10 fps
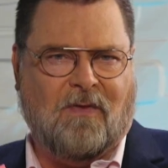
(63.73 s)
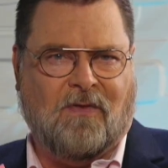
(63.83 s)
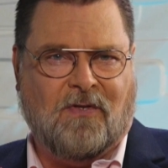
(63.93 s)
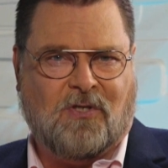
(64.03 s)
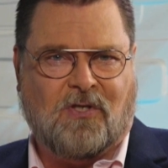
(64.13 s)

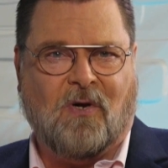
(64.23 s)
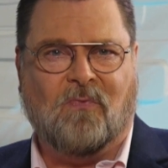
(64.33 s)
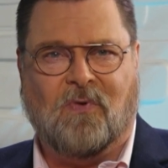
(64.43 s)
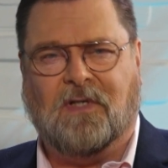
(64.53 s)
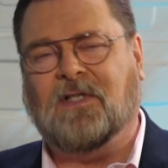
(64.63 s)
the show
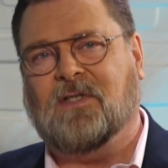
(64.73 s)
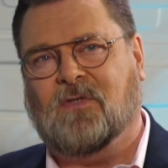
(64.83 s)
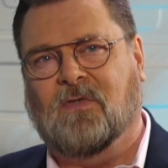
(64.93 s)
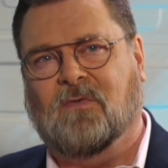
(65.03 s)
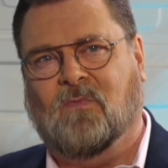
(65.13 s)
really
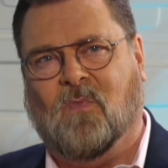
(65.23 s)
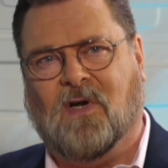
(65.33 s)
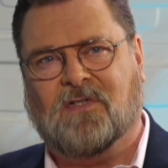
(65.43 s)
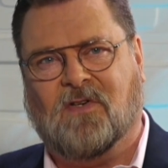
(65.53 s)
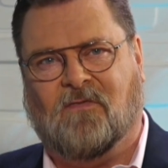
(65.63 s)

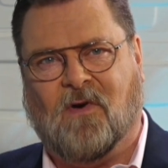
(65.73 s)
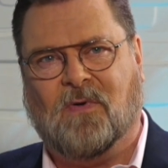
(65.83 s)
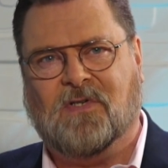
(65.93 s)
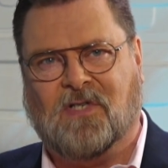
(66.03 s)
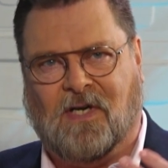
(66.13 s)
wants to
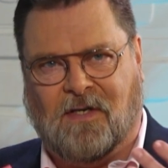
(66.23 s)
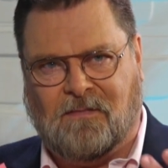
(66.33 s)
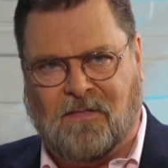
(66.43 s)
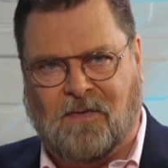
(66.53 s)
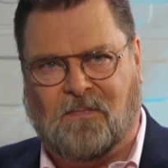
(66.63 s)
focus
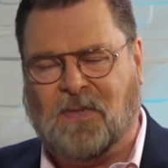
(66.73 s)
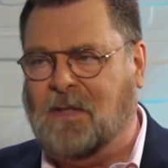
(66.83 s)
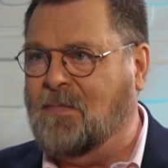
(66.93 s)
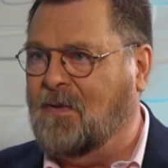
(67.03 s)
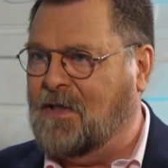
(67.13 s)
on
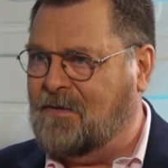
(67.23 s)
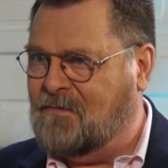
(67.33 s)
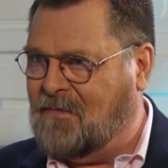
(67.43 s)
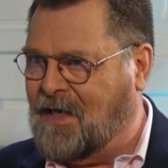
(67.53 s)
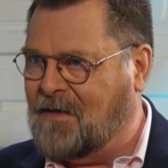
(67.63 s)
people in,
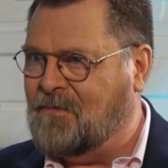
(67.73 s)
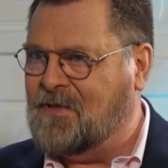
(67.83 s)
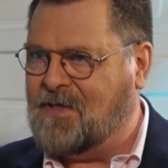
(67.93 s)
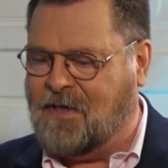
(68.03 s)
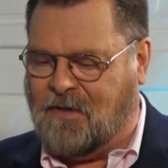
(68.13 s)
like we
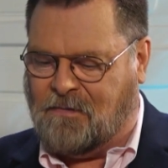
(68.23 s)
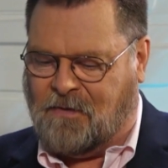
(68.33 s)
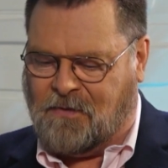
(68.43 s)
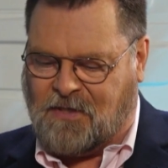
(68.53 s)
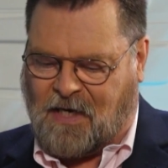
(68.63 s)
say,
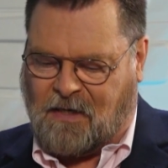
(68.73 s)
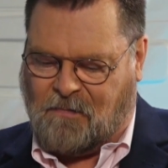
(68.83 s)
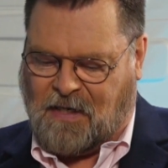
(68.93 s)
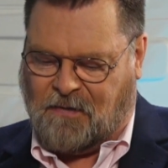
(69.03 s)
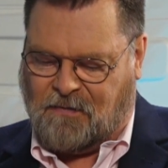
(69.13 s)
your second
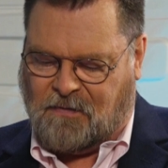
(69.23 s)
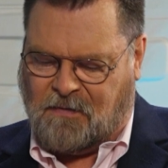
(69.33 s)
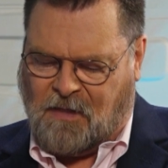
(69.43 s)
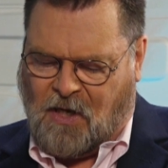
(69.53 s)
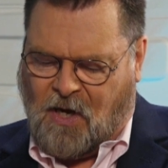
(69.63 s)
mountain.
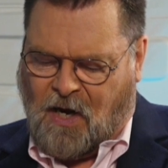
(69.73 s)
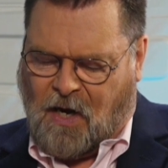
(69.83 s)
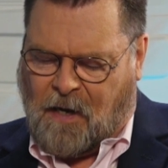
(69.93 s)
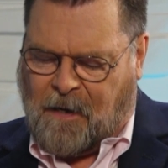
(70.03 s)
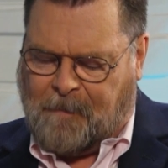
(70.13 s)

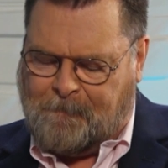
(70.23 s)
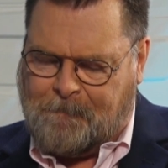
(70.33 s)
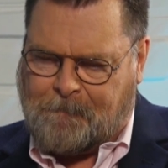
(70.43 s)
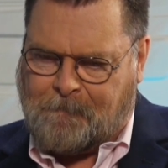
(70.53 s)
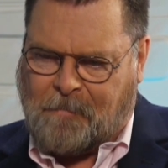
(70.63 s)

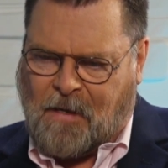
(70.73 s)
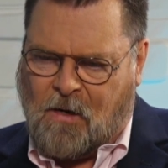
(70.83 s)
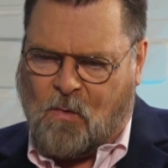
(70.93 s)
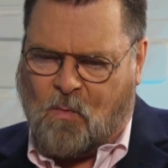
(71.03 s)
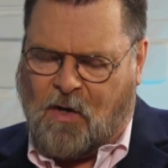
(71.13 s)

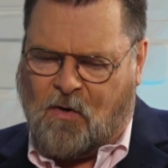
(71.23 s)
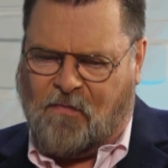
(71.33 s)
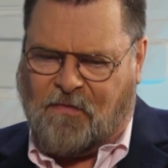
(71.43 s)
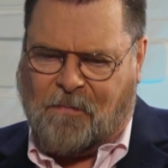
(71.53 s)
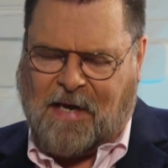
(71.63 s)
Right
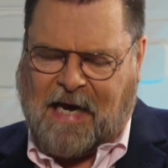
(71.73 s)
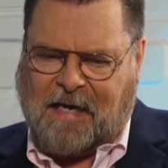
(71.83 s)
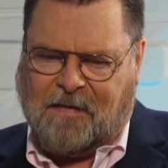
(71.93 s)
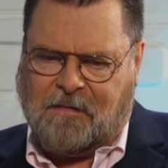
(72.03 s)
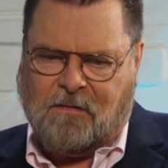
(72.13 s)
off the bat,